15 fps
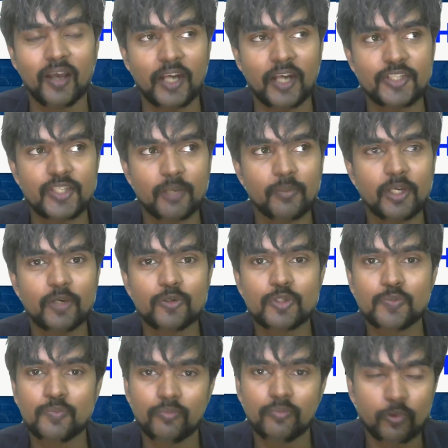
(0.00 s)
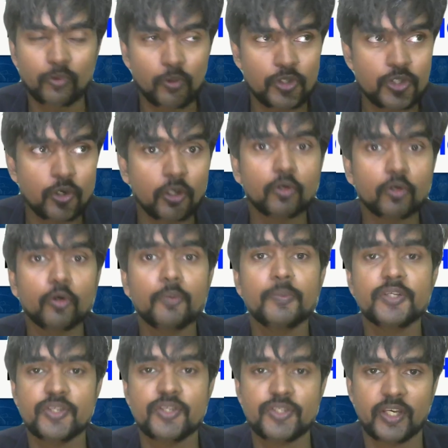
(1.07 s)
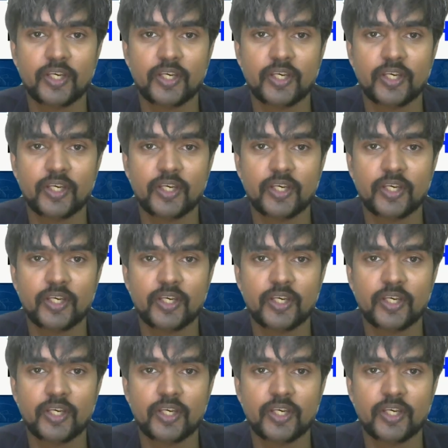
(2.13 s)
and somebody who's who has got good business